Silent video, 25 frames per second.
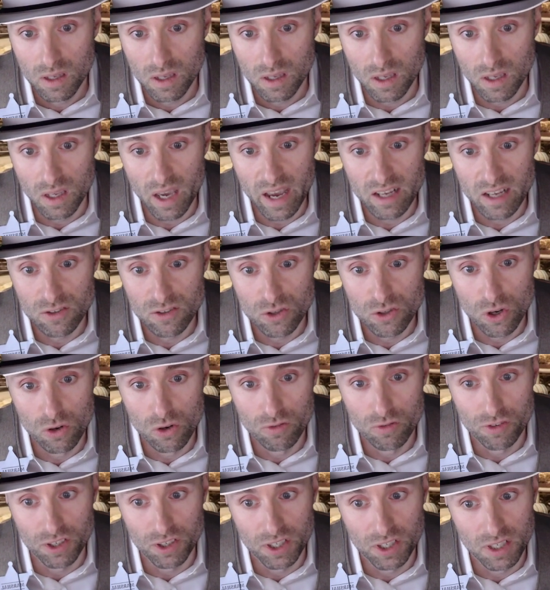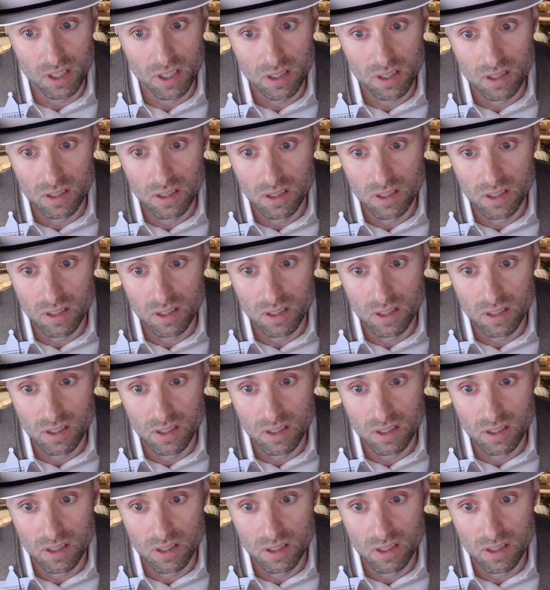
He hands over